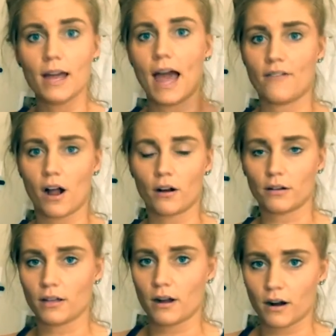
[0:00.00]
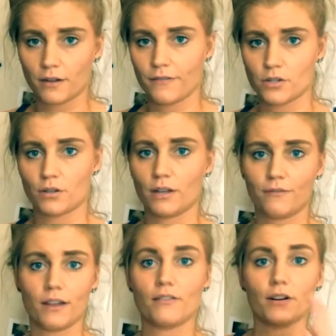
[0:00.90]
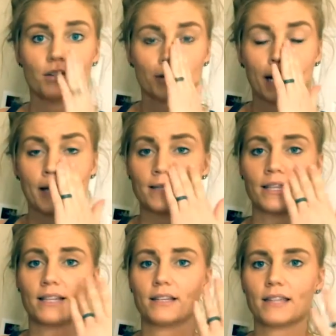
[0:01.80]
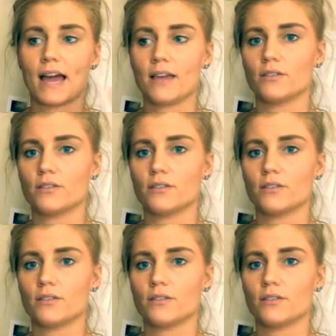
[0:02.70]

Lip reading: having artificially flavored drinks and things like that.